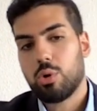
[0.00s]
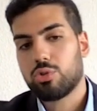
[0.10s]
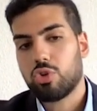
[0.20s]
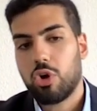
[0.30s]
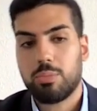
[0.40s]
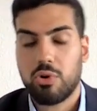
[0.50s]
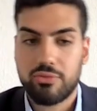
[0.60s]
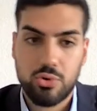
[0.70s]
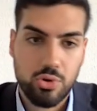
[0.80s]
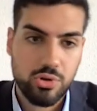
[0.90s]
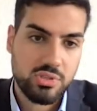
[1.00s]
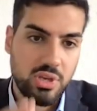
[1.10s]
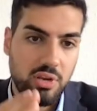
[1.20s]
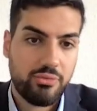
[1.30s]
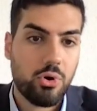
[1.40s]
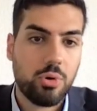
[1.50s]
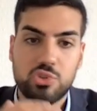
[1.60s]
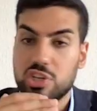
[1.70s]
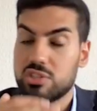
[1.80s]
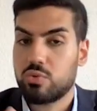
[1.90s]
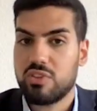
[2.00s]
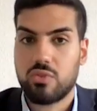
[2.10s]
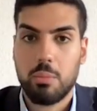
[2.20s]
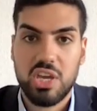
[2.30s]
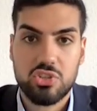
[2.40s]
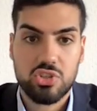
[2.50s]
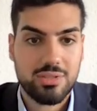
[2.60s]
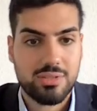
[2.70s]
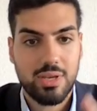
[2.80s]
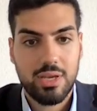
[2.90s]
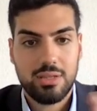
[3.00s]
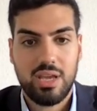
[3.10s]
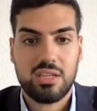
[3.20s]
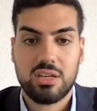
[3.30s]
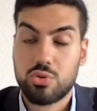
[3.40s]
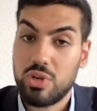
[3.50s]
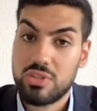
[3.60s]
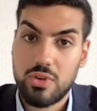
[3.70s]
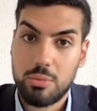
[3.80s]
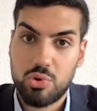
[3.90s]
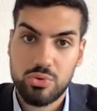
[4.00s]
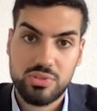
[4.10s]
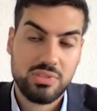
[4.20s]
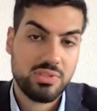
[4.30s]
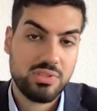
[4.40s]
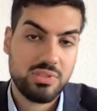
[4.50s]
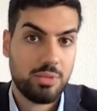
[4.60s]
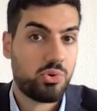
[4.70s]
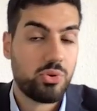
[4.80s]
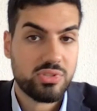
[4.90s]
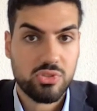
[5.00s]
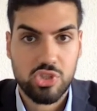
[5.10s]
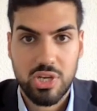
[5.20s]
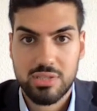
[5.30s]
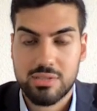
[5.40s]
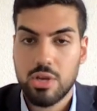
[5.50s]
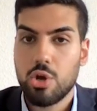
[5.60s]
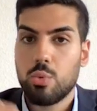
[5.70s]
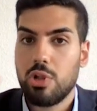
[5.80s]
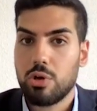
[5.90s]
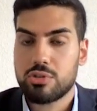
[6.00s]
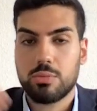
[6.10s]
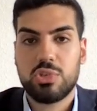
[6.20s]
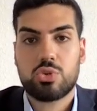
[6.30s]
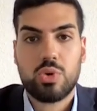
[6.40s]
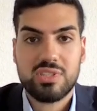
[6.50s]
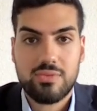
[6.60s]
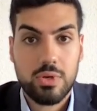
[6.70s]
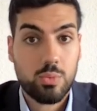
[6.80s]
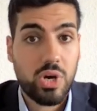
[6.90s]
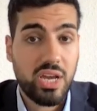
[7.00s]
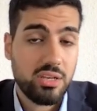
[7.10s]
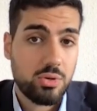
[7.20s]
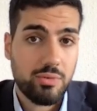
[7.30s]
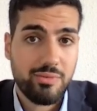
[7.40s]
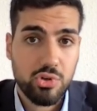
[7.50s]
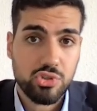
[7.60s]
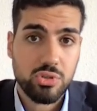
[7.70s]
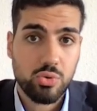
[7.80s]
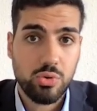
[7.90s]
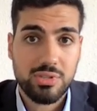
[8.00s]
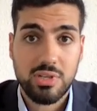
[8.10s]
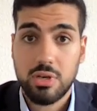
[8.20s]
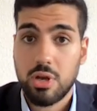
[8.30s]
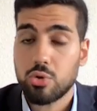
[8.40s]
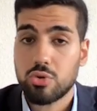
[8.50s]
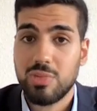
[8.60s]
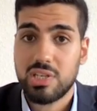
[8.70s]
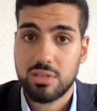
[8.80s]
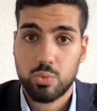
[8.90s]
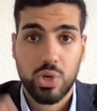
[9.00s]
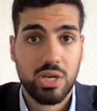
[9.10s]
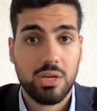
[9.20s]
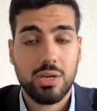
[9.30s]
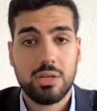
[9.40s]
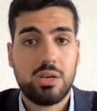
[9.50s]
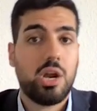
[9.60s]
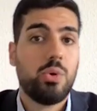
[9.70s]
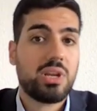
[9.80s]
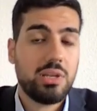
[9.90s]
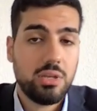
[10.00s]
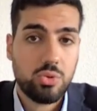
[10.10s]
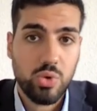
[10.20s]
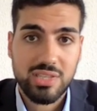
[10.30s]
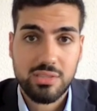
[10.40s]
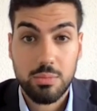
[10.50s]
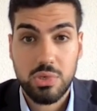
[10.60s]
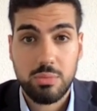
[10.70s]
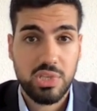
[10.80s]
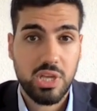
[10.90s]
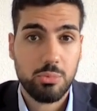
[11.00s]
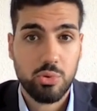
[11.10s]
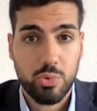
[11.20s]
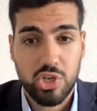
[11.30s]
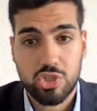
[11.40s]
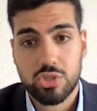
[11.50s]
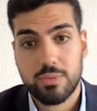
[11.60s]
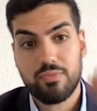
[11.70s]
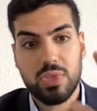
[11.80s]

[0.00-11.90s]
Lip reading: On top, of course, info objects transformations, data transfer processes, and process chains will also be transferred via the conversion tools in an automated way directly into SAP BW Bridge.